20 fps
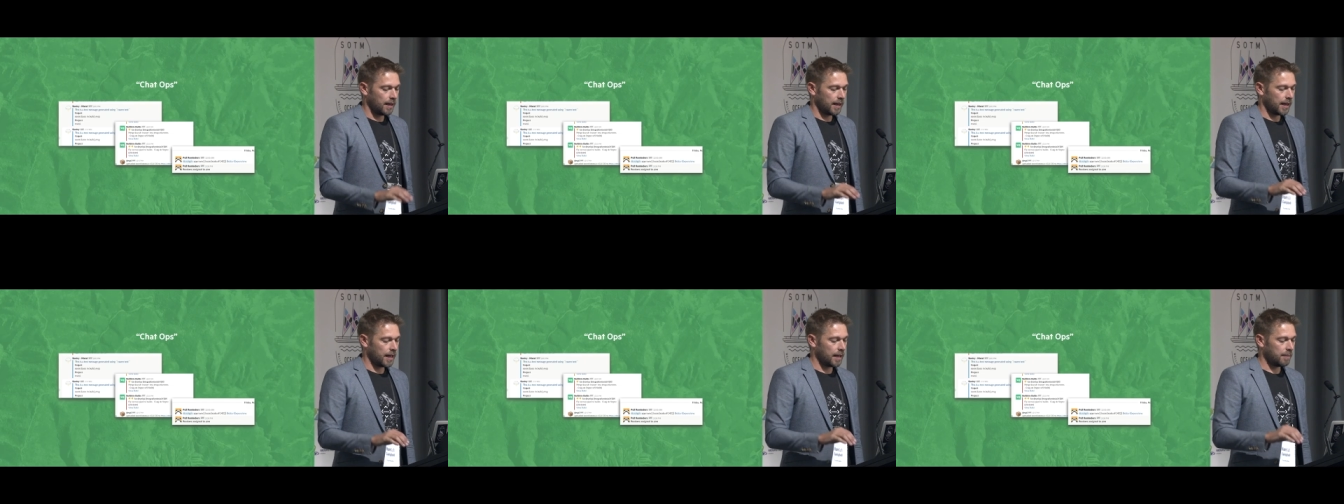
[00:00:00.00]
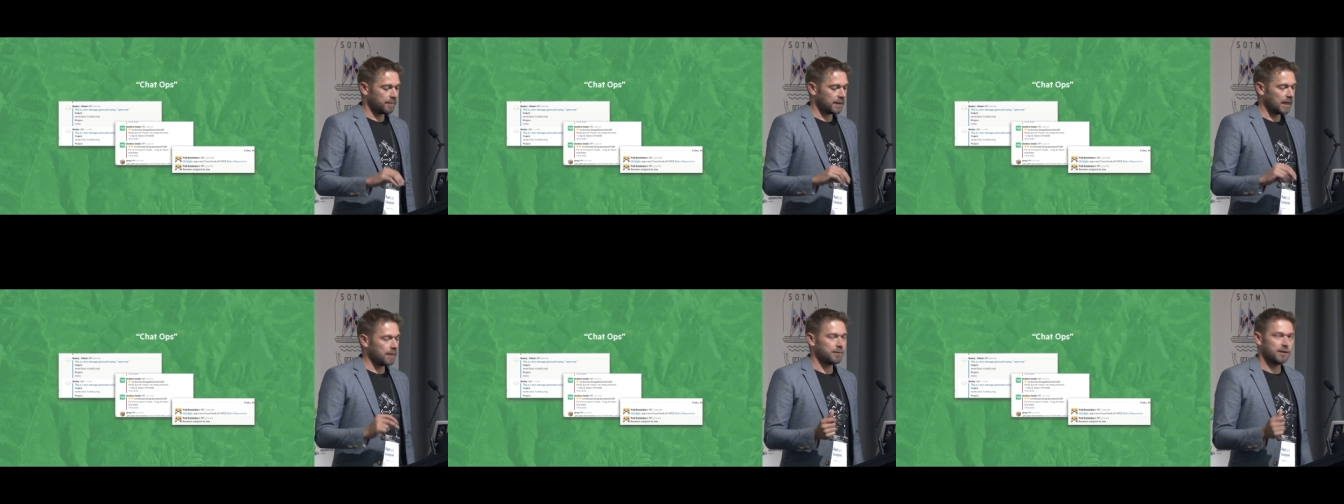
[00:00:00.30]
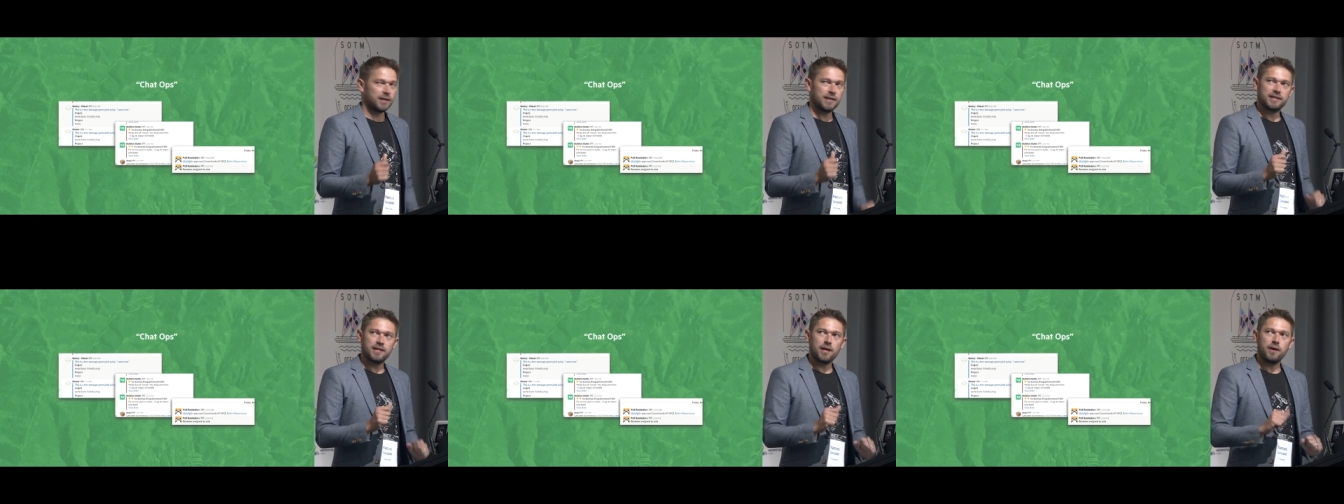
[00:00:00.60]
Um,
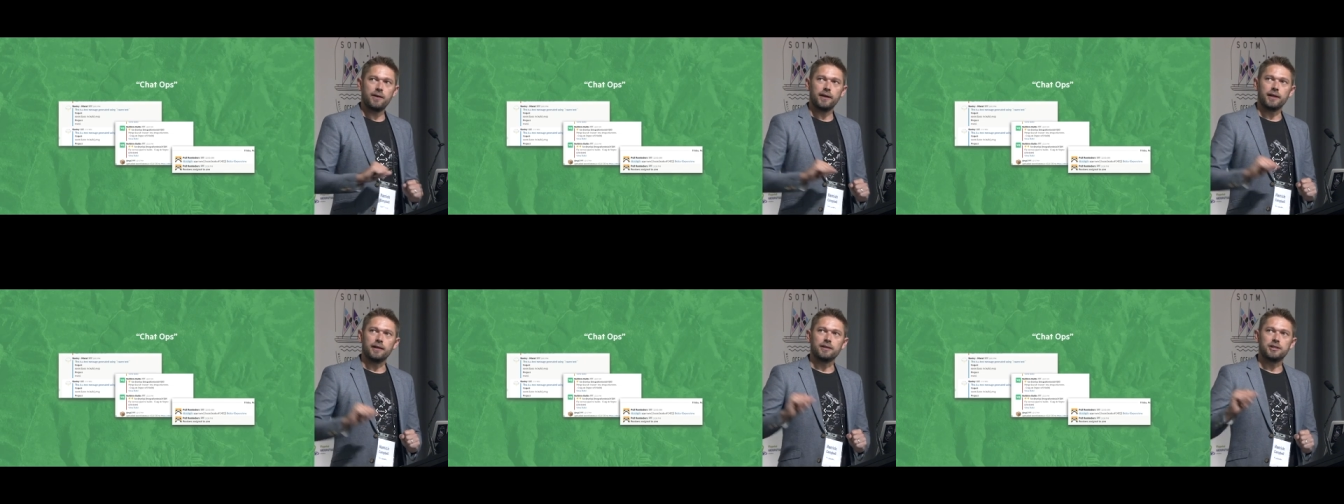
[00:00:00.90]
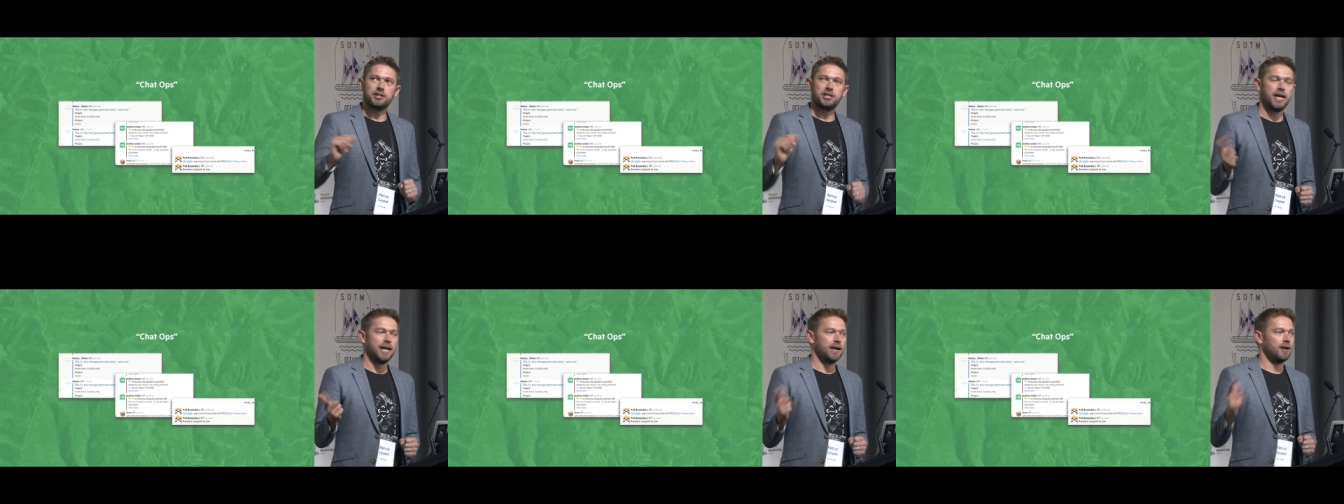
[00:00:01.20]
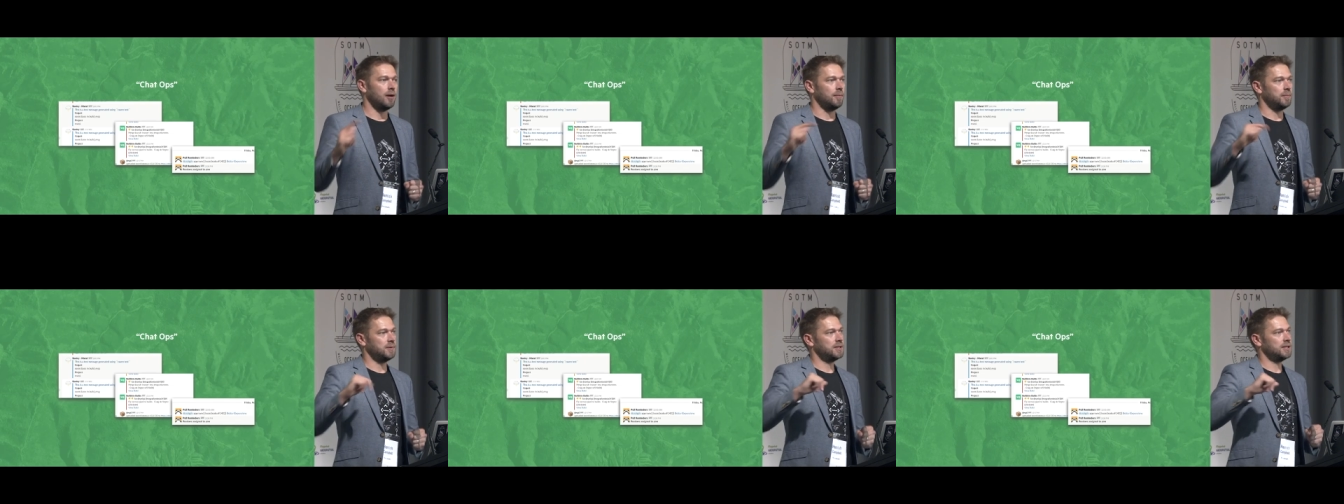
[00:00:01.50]
keeping things going, chat
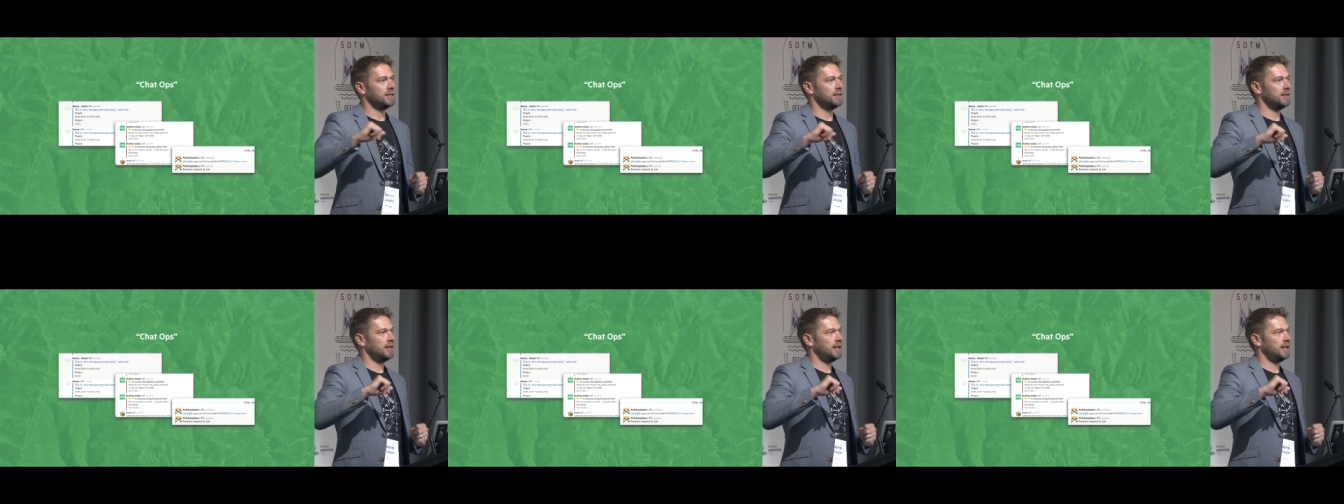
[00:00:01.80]
ops.